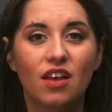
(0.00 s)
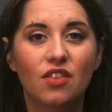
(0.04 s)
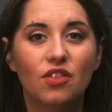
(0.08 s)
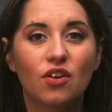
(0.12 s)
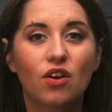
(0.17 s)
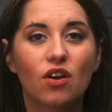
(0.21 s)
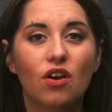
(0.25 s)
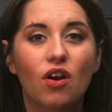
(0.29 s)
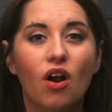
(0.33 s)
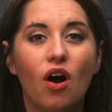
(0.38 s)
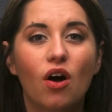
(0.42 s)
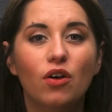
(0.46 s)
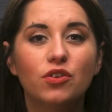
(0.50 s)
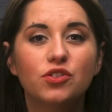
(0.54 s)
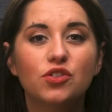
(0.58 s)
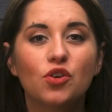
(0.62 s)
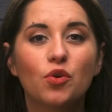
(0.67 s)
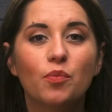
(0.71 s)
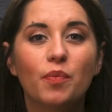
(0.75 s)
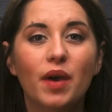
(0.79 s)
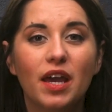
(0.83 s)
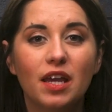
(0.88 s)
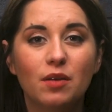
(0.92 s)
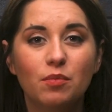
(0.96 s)
There are
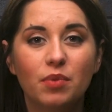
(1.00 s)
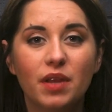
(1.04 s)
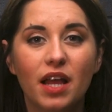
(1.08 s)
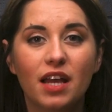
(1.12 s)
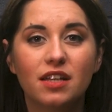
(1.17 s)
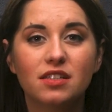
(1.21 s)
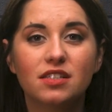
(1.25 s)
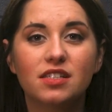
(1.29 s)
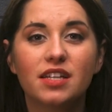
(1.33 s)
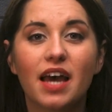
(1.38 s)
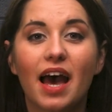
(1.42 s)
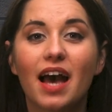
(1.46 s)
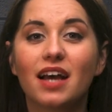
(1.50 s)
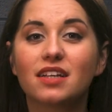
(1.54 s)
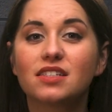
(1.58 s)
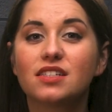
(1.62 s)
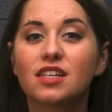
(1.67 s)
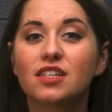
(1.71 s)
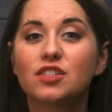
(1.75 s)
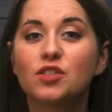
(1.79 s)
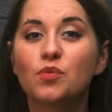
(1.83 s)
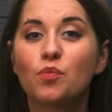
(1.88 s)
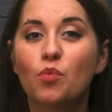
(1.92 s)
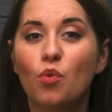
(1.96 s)
also paid plans to
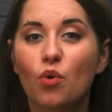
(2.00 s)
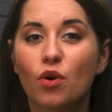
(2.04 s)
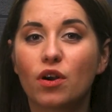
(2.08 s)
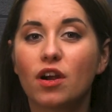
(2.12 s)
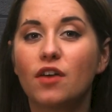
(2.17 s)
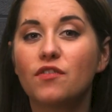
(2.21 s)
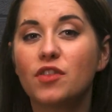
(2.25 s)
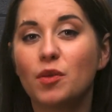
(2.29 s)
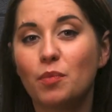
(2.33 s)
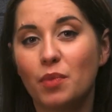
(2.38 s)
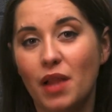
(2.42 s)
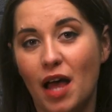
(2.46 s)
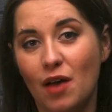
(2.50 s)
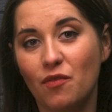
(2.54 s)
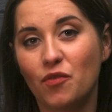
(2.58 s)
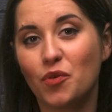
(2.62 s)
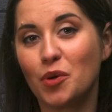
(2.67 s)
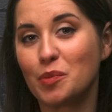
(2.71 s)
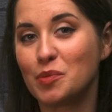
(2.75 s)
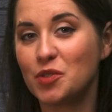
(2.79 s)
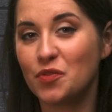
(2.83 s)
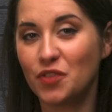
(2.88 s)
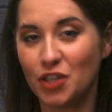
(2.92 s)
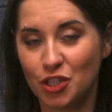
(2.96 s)
access more of the
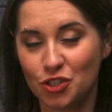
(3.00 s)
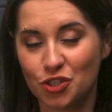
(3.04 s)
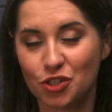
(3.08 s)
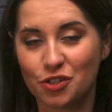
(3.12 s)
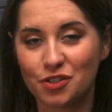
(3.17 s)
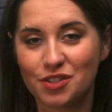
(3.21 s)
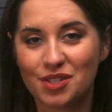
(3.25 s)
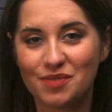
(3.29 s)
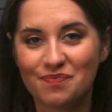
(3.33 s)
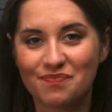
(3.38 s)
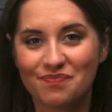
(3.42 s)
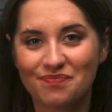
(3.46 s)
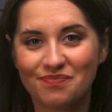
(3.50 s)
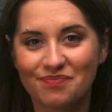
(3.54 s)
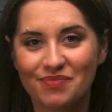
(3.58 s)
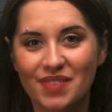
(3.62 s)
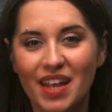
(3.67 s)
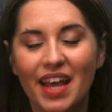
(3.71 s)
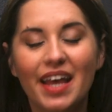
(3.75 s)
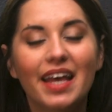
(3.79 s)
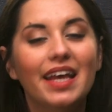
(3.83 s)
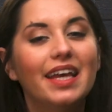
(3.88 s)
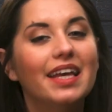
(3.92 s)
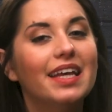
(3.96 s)
platform's features.
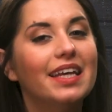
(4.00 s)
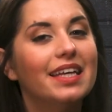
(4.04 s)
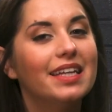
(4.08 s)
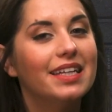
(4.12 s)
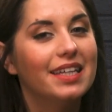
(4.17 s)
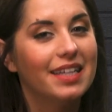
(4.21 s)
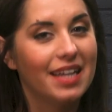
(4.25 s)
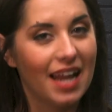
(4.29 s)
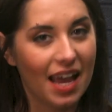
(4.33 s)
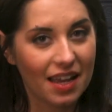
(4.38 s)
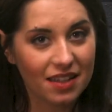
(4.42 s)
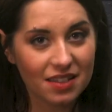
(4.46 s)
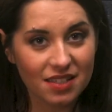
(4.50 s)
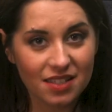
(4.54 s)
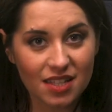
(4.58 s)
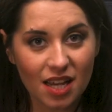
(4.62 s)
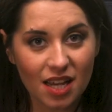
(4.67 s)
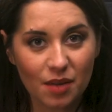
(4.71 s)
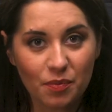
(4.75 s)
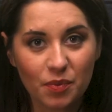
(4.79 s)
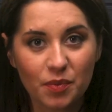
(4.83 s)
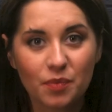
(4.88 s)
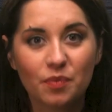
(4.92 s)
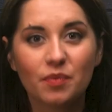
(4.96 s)
Next
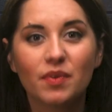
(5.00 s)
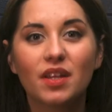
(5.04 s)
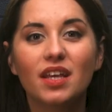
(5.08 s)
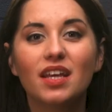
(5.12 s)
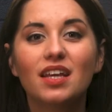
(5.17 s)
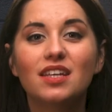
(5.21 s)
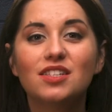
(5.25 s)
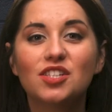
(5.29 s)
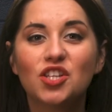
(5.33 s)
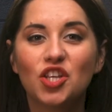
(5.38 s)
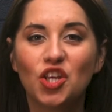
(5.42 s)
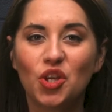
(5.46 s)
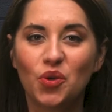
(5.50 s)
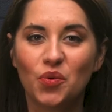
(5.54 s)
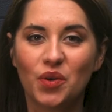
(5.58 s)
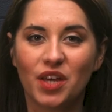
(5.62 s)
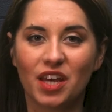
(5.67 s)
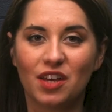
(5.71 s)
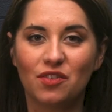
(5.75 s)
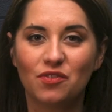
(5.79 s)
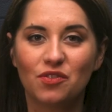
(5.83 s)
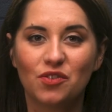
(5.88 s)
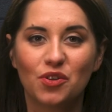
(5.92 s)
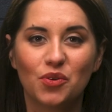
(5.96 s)
up is
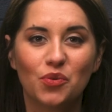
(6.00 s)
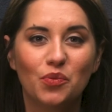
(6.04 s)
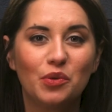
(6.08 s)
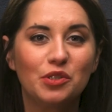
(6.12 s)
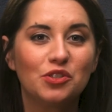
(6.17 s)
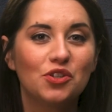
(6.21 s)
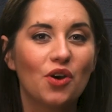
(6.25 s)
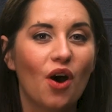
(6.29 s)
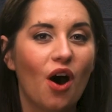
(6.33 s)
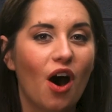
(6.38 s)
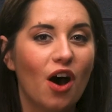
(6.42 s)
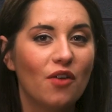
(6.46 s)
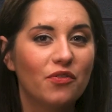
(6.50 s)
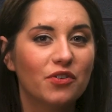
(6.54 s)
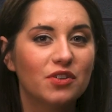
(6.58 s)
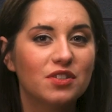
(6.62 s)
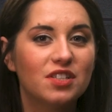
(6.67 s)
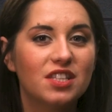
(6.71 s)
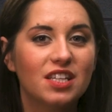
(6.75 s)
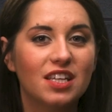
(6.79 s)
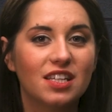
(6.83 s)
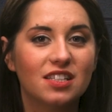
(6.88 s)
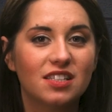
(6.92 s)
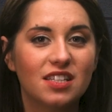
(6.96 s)
Qgiv, which
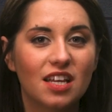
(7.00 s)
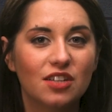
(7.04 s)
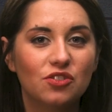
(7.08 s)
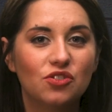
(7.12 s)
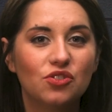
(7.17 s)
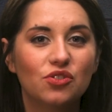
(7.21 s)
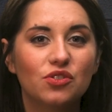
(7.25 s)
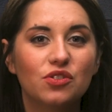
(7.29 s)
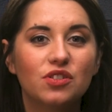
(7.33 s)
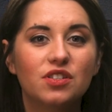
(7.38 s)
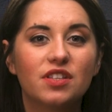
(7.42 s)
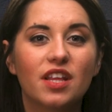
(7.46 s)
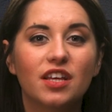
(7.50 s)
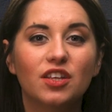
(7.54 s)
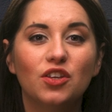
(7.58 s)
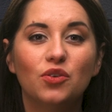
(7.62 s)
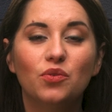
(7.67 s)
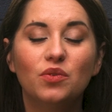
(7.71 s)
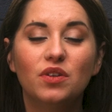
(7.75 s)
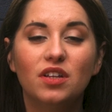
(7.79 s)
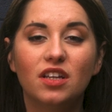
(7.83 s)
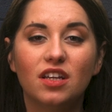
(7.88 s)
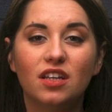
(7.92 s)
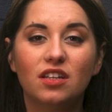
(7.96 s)
offers the essentials that
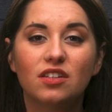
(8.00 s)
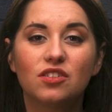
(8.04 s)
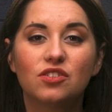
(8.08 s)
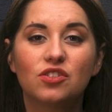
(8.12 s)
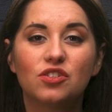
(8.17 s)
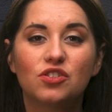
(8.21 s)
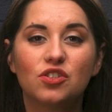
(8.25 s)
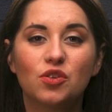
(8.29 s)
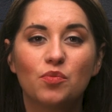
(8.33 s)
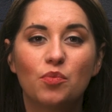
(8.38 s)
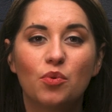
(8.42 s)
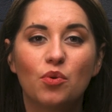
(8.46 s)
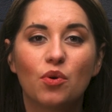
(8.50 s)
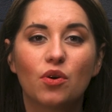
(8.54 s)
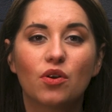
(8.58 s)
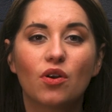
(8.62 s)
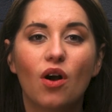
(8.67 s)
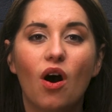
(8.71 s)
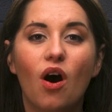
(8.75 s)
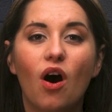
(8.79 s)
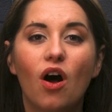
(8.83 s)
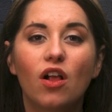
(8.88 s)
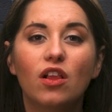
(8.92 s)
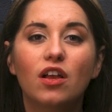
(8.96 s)
you need to support
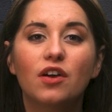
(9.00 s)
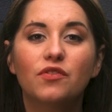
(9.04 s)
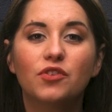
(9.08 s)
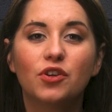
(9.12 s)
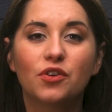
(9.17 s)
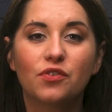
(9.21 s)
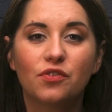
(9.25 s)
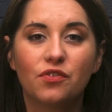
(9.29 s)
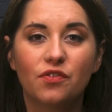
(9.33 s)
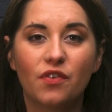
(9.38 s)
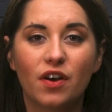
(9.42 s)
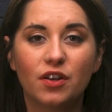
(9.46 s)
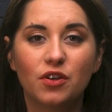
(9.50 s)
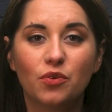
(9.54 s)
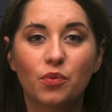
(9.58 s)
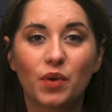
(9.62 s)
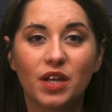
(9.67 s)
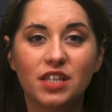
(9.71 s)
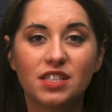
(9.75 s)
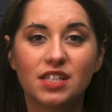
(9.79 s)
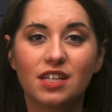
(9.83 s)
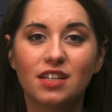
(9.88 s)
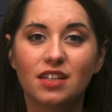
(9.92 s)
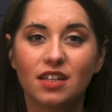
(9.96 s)
all of your
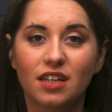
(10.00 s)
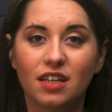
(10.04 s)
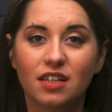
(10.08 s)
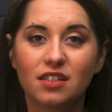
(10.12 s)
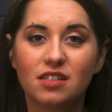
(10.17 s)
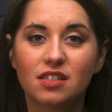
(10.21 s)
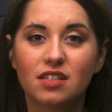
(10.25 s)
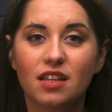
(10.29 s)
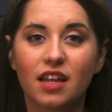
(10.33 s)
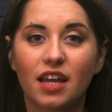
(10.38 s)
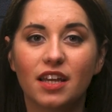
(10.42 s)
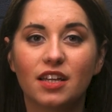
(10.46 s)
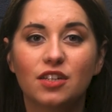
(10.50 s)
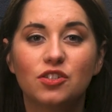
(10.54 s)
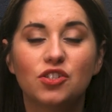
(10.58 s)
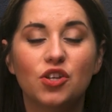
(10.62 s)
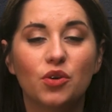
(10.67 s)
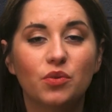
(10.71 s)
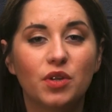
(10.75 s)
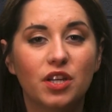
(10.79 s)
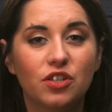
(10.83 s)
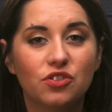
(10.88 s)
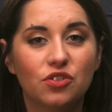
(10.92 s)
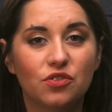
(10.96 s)
fundraising needs, like
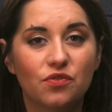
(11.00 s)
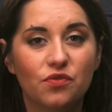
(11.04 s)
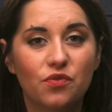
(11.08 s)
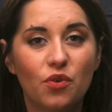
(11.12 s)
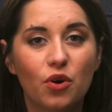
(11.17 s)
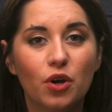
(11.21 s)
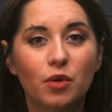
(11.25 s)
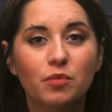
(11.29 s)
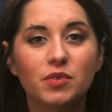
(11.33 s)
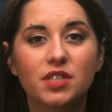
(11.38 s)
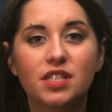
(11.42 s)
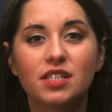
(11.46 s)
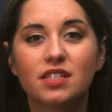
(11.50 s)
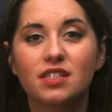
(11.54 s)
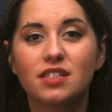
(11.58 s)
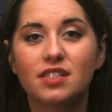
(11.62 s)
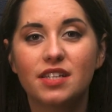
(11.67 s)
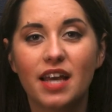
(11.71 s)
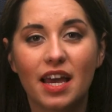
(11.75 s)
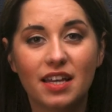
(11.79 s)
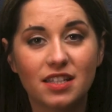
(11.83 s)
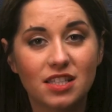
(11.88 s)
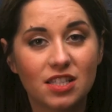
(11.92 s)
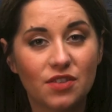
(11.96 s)
donation forms,
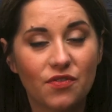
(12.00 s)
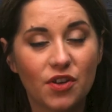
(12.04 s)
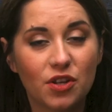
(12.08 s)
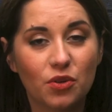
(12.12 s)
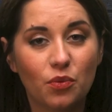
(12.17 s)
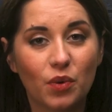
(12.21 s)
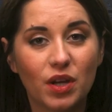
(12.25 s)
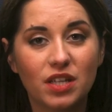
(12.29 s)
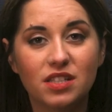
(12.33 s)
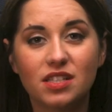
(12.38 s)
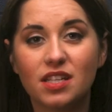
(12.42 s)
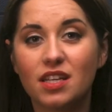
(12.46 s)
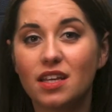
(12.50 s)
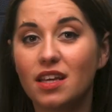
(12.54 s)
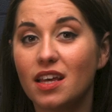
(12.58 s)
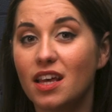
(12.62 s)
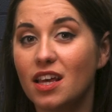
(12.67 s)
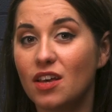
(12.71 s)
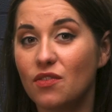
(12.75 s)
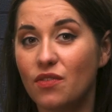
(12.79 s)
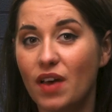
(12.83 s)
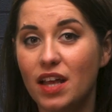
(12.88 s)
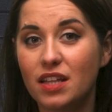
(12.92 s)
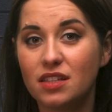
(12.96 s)
text fundraising,
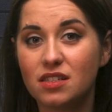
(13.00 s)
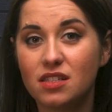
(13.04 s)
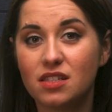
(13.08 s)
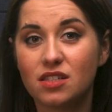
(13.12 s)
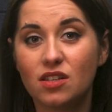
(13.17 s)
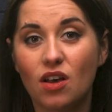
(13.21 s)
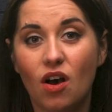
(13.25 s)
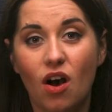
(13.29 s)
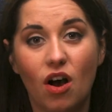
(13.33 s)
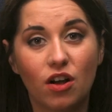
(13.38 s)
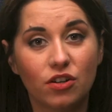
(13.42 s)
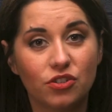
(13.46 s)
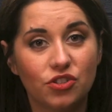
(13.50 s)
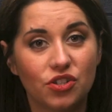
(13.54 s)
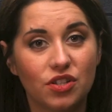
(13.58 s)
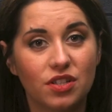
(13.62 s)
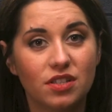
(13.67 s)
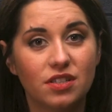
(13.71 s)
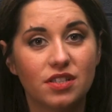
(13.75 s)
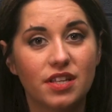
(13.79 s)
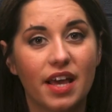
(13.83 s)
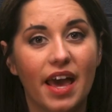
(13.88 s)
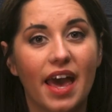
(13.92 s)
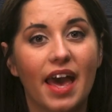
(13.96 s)
events,
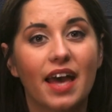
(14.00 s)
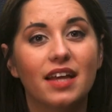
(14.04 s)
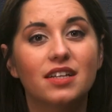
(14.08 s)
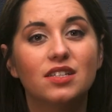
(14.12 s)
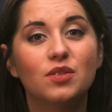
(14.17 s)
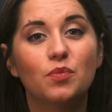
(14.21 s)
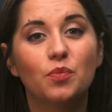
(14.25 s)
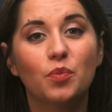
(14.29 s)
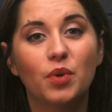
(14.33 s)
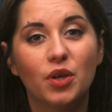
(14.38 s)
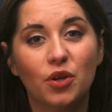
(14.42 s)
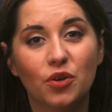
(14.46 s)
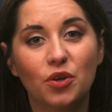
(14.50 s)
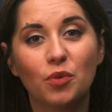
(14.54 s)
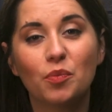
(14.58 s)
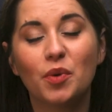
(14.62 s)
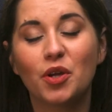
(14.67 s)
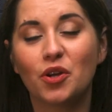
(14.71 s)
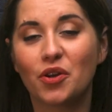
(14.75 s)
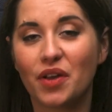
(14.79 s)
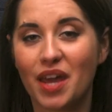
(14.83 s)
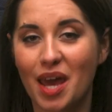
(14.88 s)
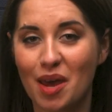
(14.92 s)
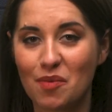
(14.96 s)
auctions, and
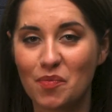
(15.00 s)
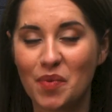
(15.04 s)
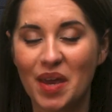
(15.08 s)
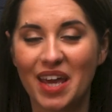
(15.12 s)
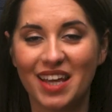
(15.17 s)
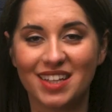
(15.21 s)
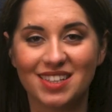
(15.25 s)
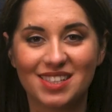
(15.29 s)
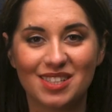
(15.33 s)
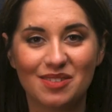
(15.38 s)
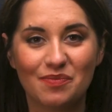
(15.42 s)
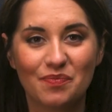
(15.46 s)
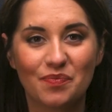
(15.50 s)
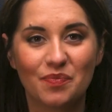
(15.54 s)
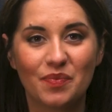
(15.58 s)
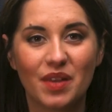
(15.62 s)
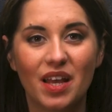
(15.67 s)
peer-to-peer campaigns.